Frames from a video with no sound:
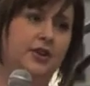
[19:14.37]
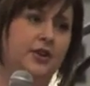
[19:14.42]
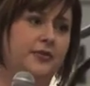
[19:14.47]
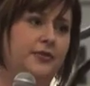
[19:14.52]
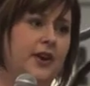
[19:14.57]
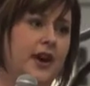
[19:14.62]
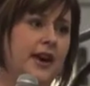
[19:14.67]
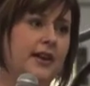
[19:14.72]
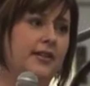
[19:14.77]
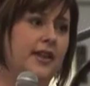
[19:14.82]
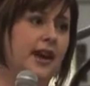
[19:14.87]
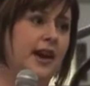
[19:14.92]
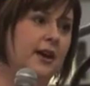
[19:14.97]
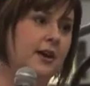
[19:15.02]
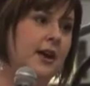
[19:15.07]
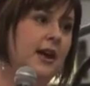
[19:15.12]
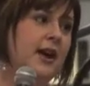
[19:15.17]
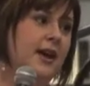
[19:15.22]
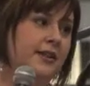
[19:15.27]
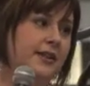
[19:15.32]
to find
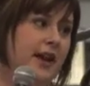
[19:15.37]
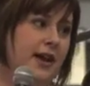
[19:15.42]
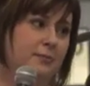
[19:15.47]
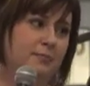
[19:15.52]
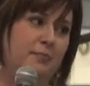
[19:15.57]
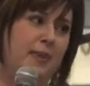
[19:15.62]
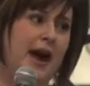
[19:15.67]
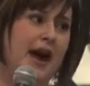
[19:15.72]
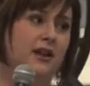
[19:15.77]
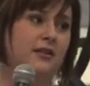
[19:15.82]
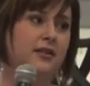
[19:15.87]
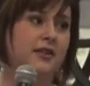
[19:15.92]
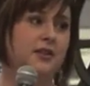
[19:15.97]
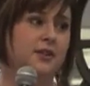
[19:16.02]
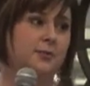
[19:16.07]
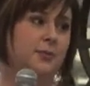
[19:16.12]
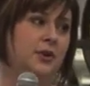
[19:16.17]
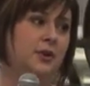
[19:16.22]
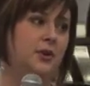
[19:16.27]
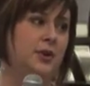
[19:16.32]
that
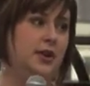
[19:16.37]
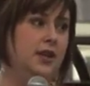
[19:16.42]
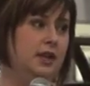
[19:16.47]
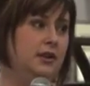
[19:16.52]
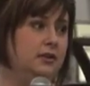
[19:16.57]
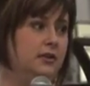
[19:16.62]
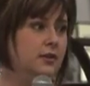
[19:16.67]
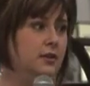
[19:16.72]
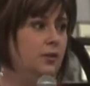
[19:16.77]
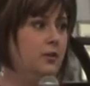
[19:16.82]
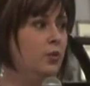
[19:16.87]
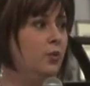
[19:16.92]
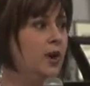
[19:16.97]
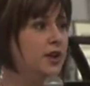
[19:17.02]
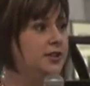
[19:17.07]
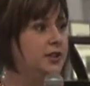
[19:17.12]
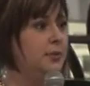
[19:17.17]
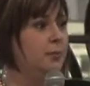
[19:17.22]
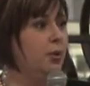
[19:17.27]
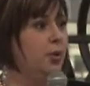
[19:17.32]
balance between
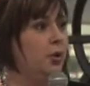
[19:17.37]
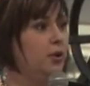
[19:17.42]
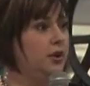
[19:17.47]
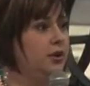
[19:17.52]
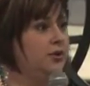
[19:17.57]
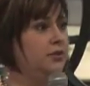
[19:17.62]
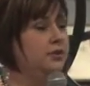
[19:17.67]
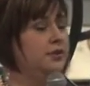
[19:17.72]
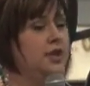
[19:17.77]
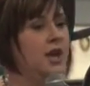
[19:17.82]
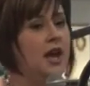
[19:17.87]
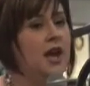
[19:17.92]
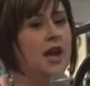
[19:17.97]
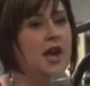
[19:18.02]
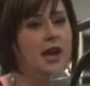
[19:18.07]
what's important